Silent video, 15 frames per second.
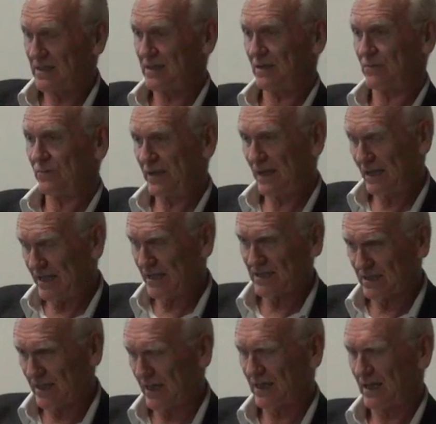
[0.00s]
Is it
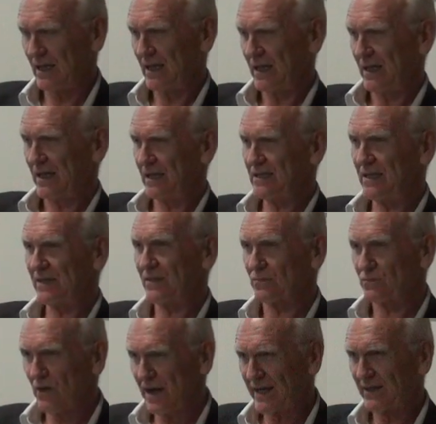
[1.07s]
realistic? Is it the
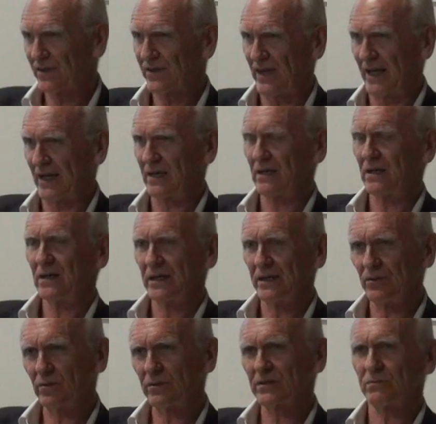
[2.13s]
right thing
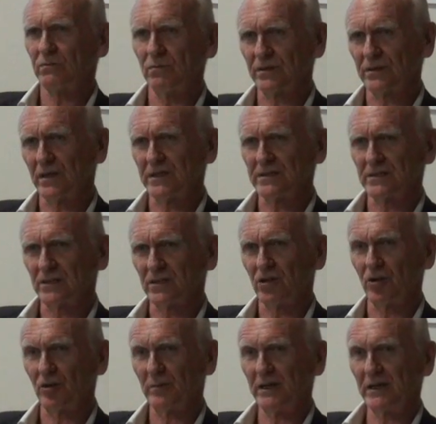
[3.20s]
in order to organise an
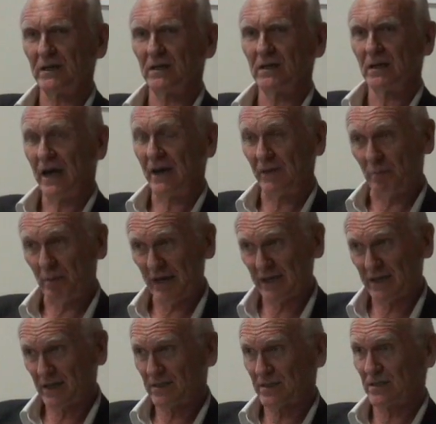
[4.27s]
economy and the
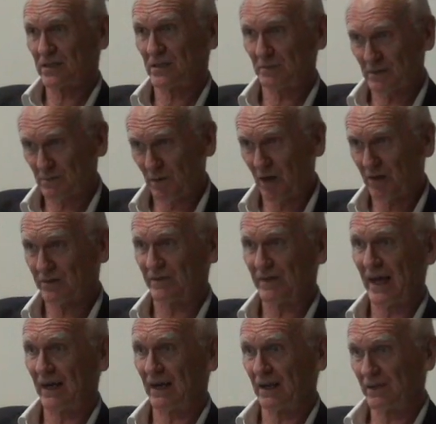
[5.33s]
banking system as part of
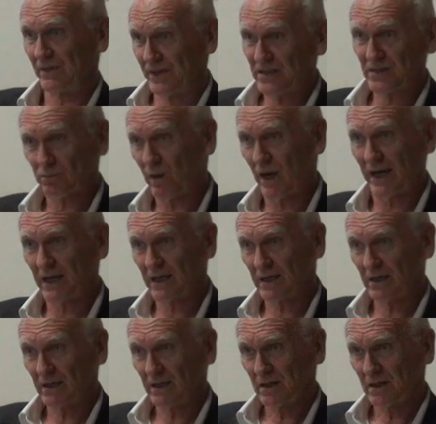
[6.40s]
that this way?